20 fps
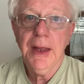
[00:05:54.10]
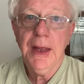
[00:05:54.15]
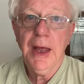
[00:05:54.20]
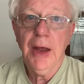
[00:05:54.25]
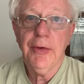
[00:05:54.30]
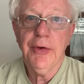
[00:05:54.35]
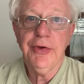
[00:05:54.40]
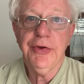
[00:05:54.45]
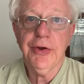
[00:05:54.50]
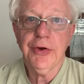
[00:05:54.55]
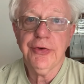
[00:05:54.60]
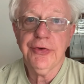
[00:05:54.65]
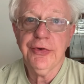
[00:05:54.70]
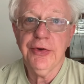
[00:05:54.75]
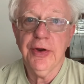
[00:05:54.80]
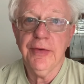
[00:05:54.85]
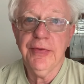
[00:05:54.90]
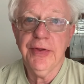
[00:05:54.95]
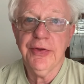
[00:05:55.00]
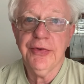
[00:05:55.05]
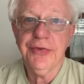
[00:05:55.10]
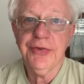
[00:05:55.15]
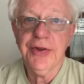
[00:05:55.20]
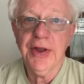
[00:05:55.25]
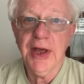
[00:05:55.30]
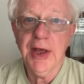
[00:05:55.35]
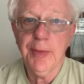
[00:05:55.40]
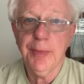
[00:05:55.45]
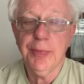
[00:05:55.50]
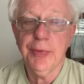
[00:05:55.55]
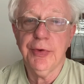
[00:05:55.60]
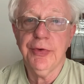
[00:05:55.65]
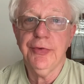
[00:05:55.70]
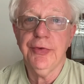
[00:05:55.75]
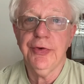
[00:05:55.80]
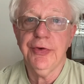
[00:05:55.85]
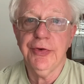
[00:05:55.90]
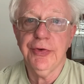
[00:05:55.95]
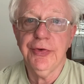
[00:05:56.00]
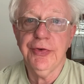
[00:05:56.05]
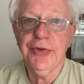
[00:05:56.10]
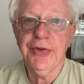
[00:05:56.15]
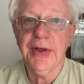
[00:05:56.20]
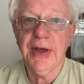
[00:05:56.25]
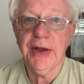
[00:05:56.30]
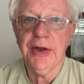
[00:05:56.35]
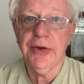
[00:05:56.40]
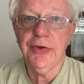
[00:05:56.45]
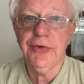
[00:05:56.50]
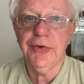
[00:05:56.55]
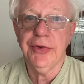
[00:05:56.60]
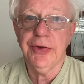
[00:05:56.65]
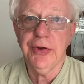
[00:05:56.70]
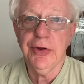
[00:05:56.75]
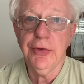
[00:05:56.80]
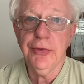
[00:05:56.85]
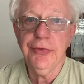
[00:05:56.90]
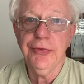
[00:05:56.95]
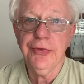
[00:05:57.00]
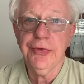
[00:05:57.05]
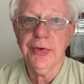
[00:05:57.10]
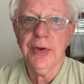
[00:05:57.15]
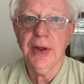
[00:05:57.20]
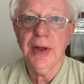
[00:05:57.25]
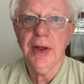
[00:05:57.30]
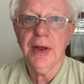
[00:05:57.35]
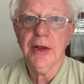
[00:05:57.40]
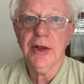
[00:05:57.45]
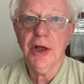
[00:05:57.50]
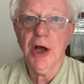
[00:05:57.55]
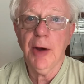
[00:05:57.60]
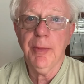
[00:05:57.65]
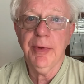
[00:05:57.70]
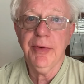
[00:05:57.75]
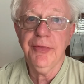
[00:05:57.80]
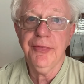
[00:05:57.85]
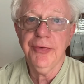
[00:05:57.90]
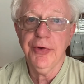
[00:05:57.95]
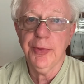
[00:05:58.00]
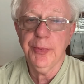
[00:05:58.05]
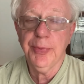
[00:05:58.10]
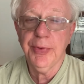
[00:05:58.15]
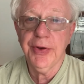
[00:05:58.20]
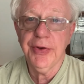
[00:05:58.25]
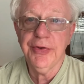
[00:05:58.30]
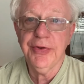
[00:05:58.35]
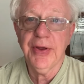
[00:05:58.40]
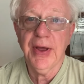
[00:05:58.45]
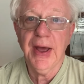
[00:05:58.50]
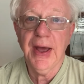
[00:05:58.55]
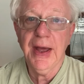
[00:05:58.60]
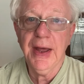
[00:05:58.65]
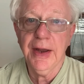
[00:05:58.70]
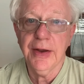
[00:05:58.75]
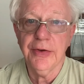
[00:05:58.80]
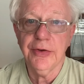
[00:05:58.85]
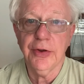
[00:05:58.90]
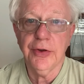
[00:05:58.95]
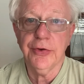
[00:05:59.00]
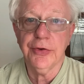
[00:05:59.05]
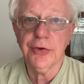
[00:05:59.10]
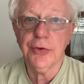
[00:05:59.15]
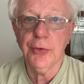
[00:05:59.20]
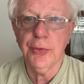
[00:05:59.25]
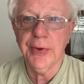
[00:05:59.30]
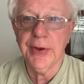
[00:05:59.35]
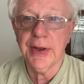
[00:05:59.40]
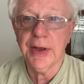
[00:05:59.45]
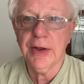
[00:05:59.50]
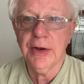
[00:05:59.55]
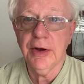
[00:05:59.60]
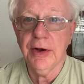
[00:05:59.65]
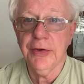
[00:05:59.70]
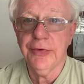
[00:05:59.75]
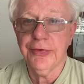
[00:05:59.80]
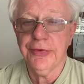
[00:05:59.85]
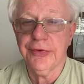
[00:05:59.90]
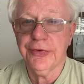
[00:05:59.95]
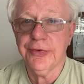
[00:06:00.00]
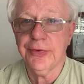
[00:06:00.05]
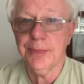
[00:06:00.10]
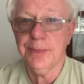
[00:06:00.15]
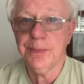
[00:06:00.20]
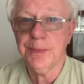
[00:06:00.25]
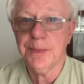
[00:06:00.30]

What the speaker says: A reduction of this type would reduce the energy use, carbon footprint and ongoing costs.